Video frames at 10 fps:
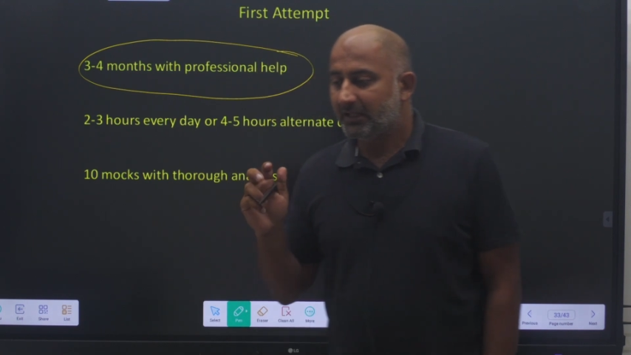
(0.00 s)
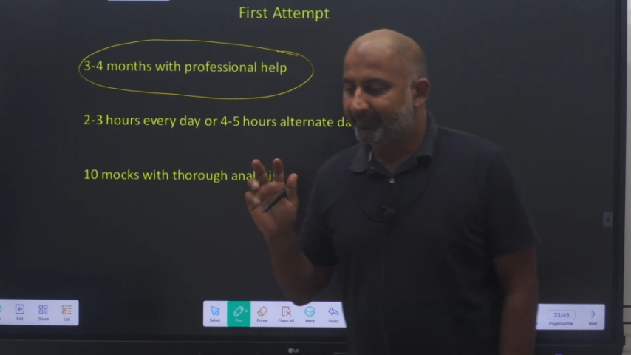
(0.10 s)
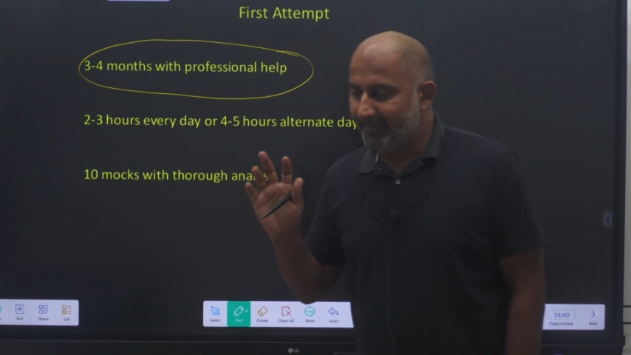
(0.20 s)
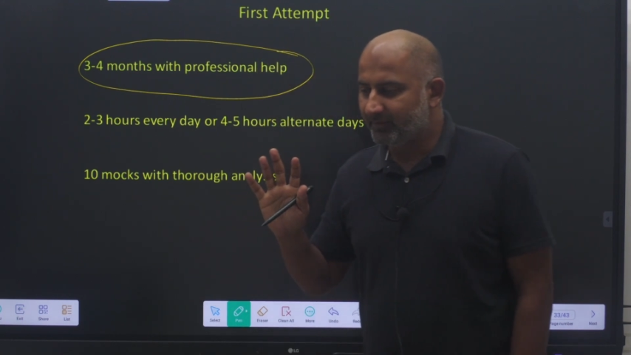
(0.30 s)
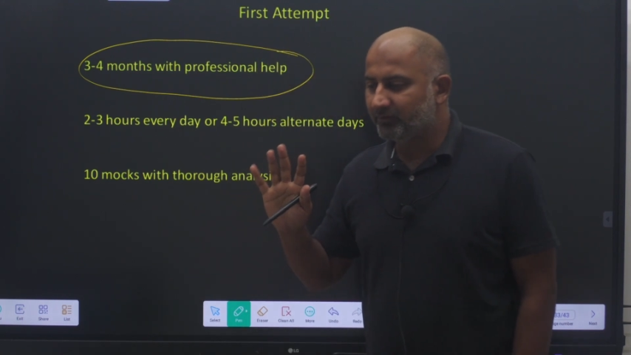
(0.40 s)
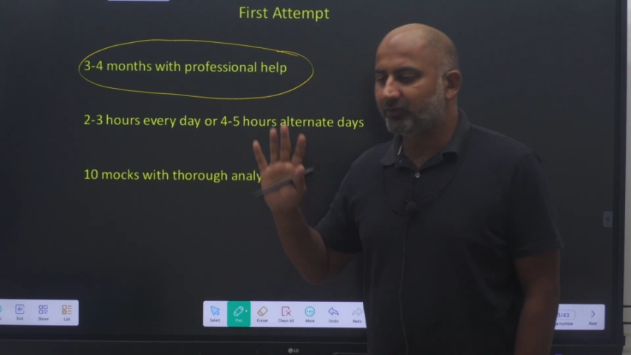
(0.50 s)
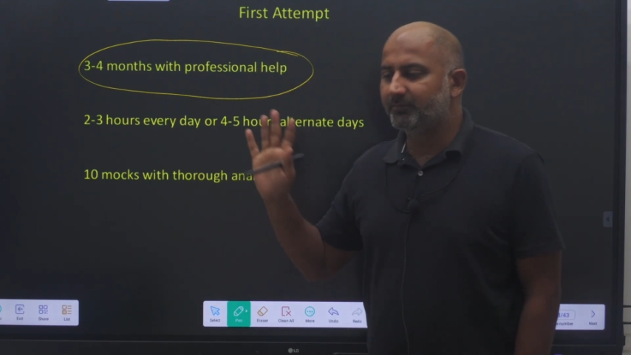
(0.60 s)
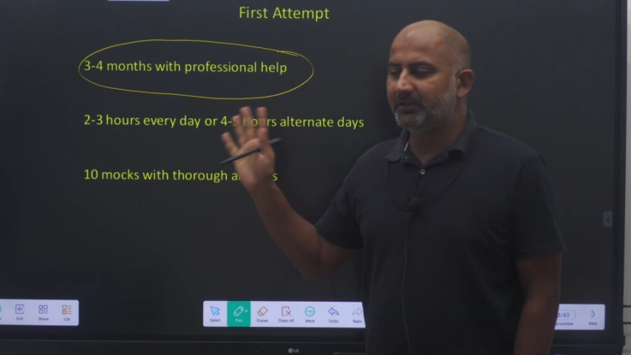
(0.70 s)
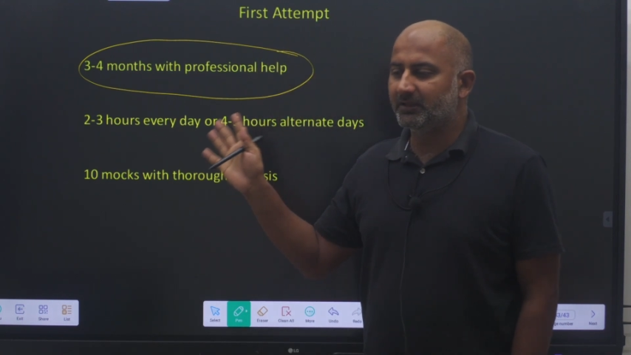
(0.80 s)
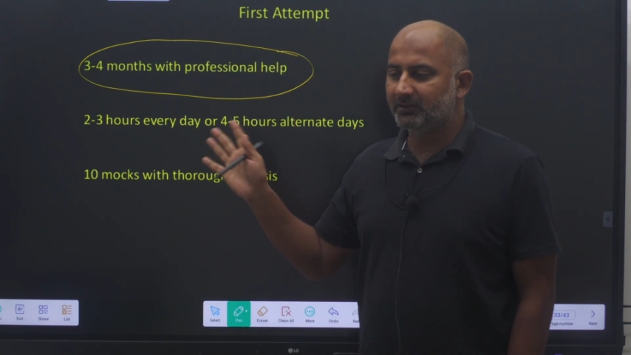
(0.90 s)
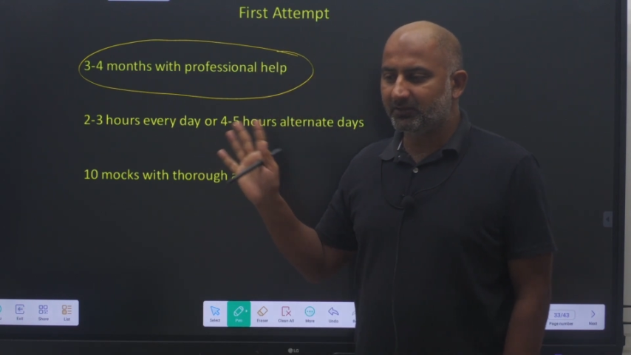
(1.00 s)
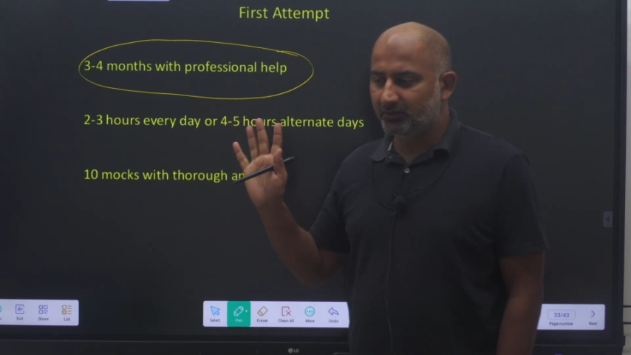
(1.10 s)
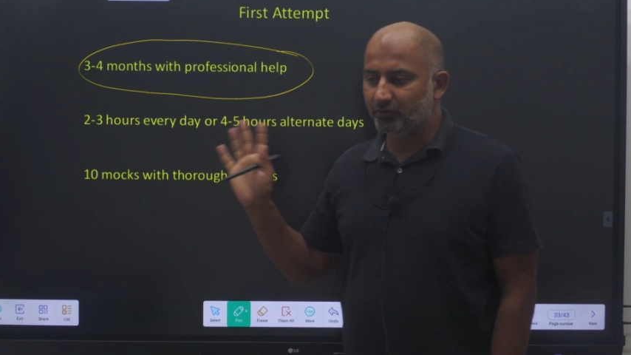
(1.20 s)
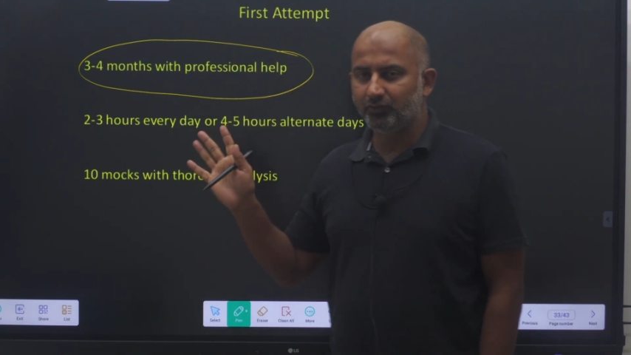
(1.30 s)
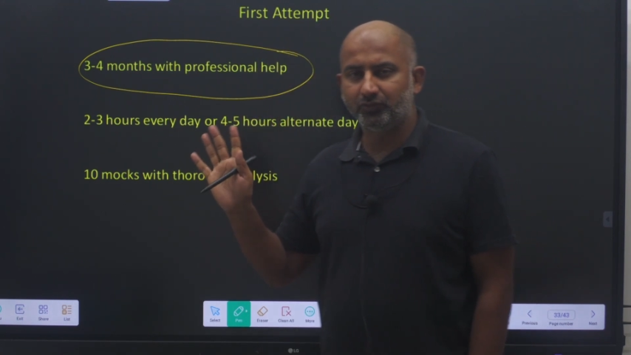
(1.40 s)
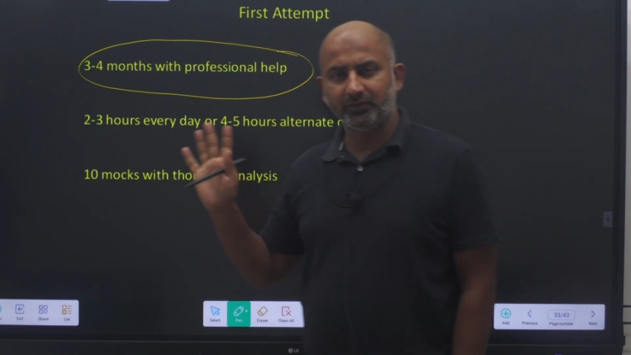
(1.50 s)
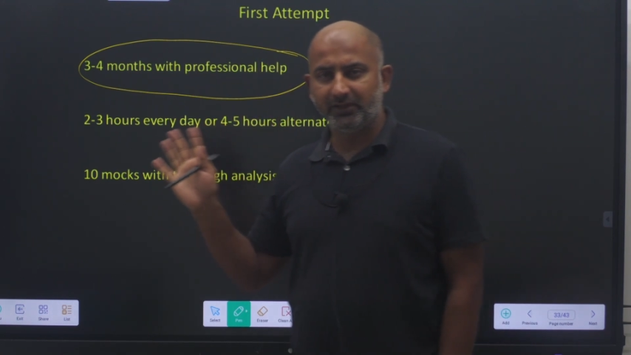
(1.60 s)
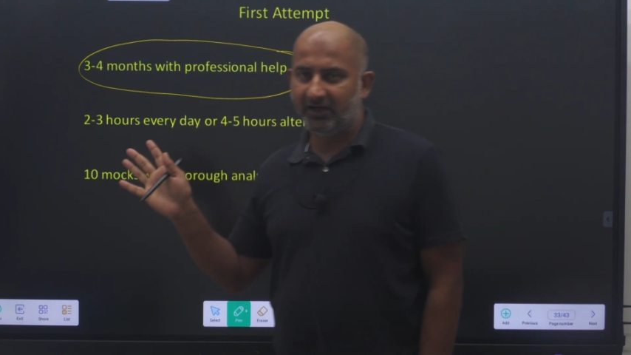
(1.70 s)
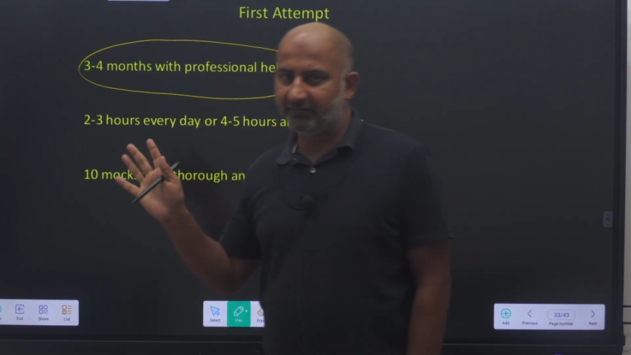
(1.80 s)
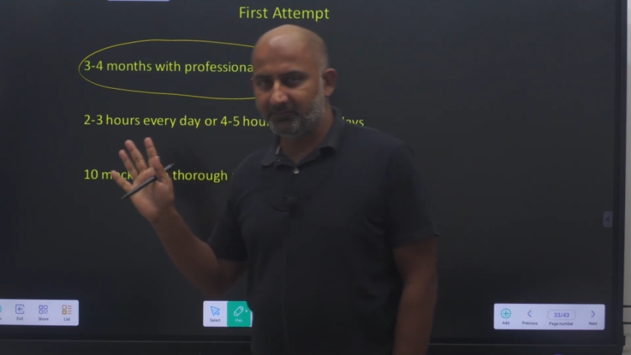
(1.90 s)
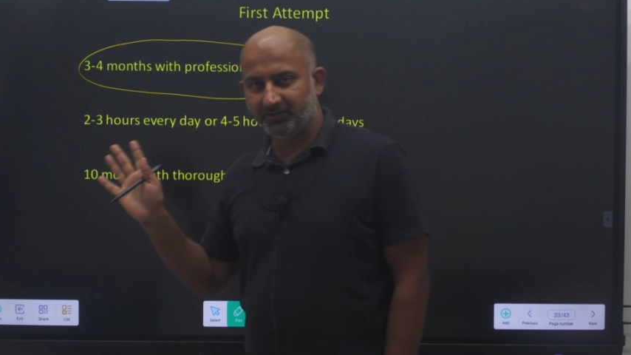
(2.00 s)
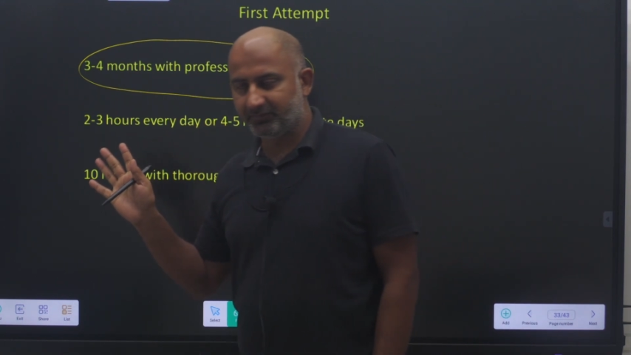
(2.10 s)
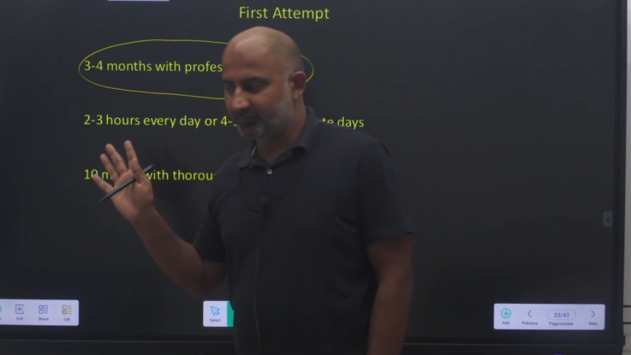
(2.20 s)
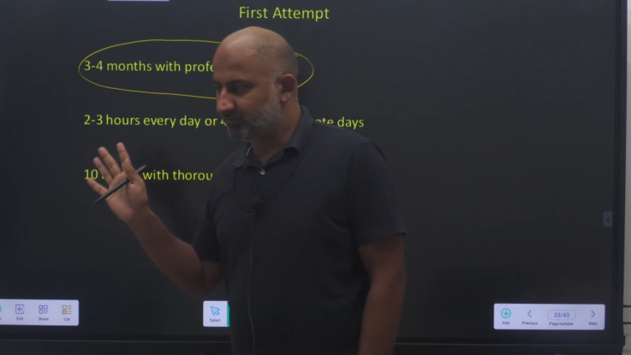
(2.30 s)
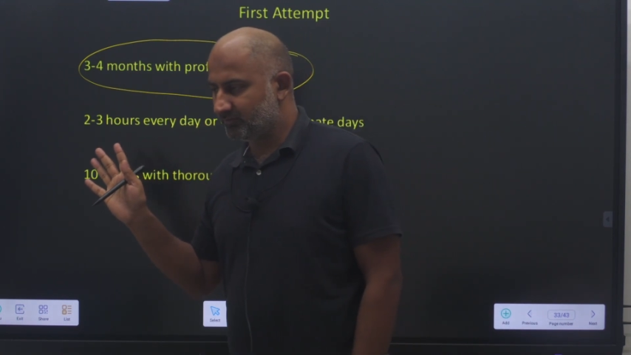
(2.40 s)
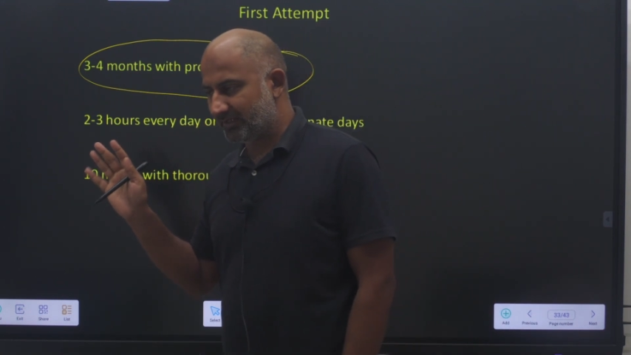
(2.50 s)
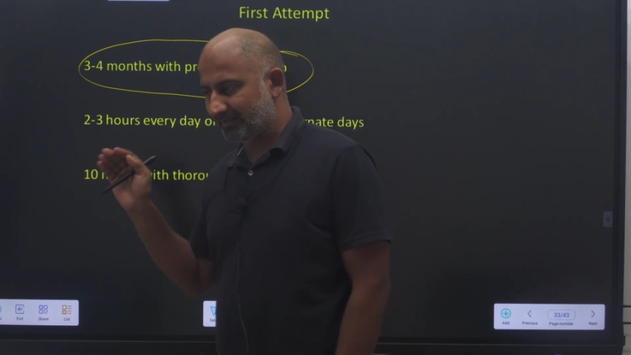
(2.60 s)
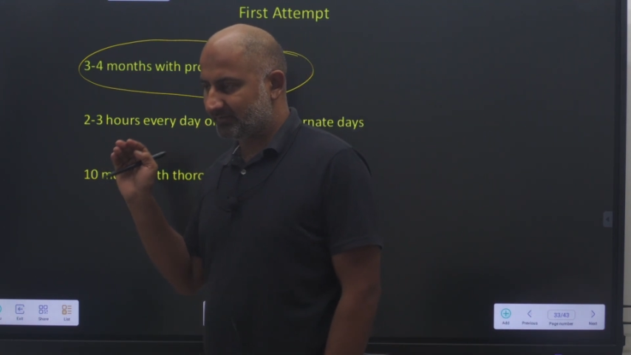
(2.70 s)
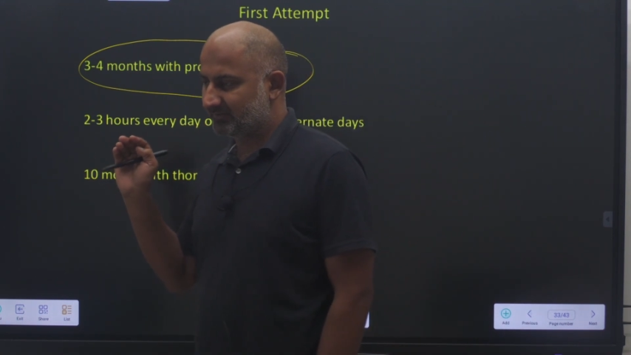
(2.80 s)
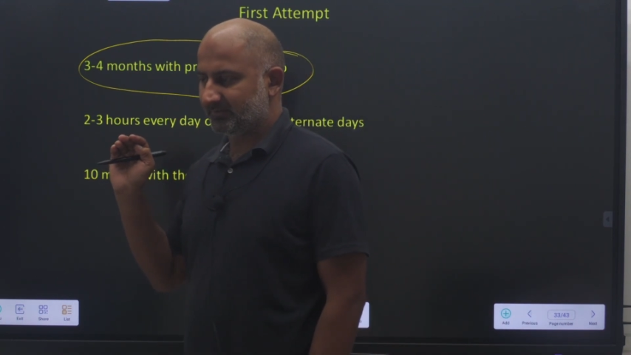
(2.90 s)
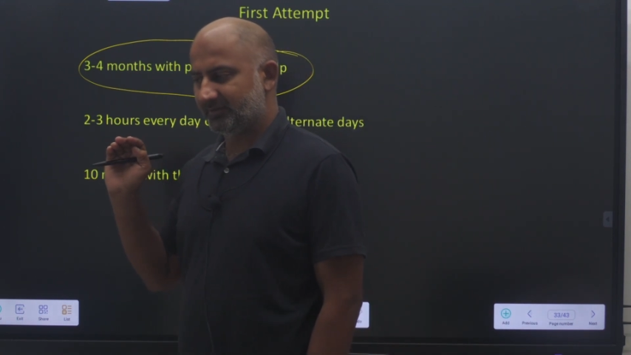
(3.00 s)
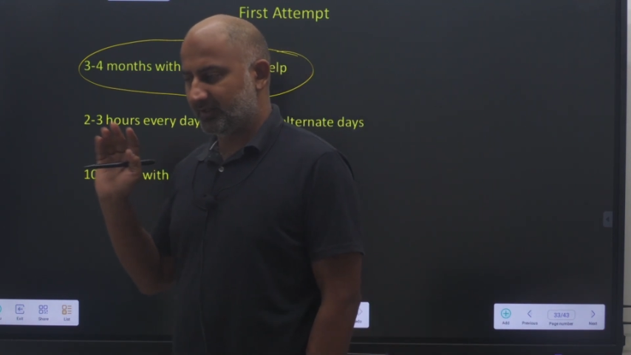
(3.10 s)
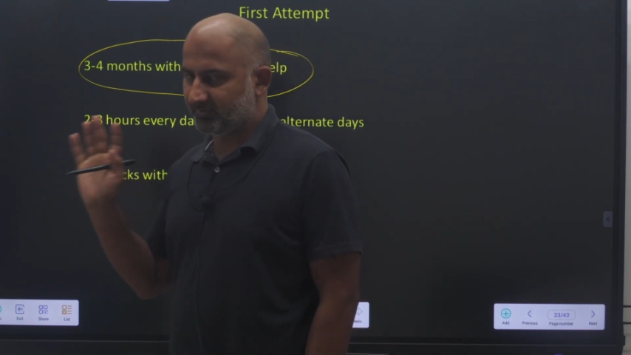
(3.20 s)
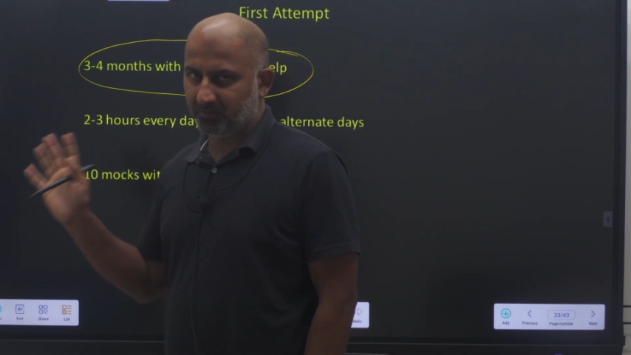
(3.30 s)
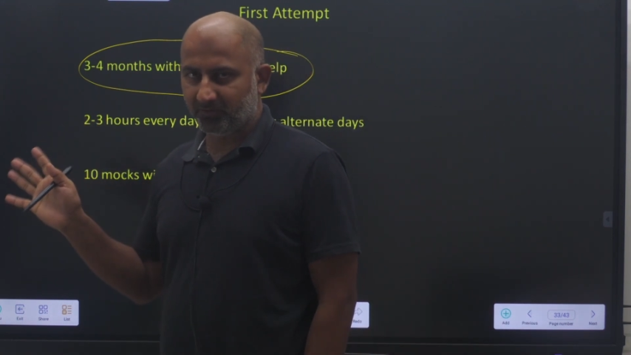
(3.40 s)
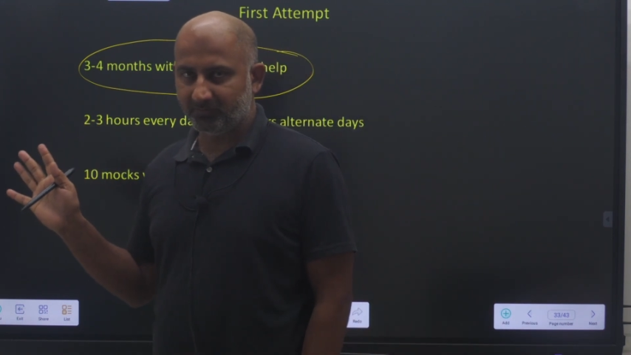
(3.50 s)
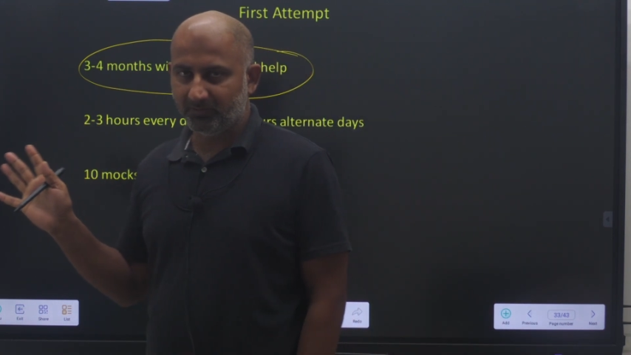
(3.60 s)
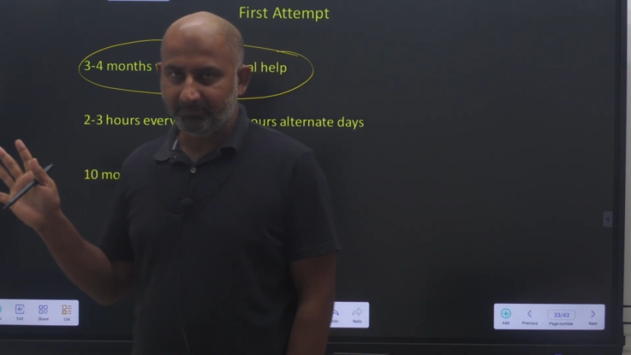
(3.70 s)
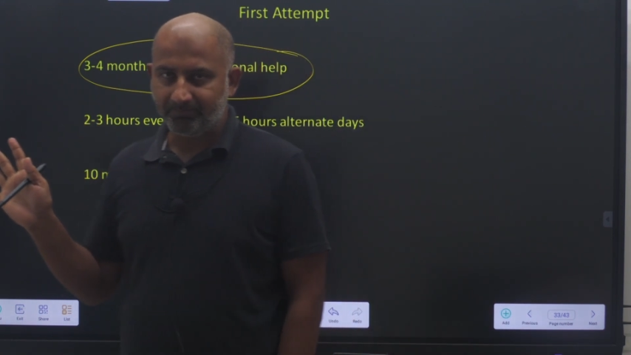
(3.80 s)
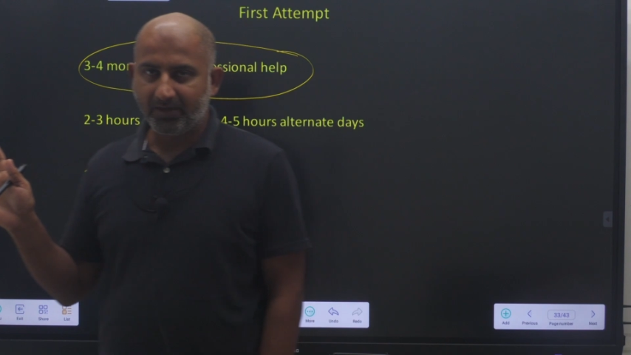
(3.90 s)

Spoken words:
then it could be a 2.5 months for you. That's possible,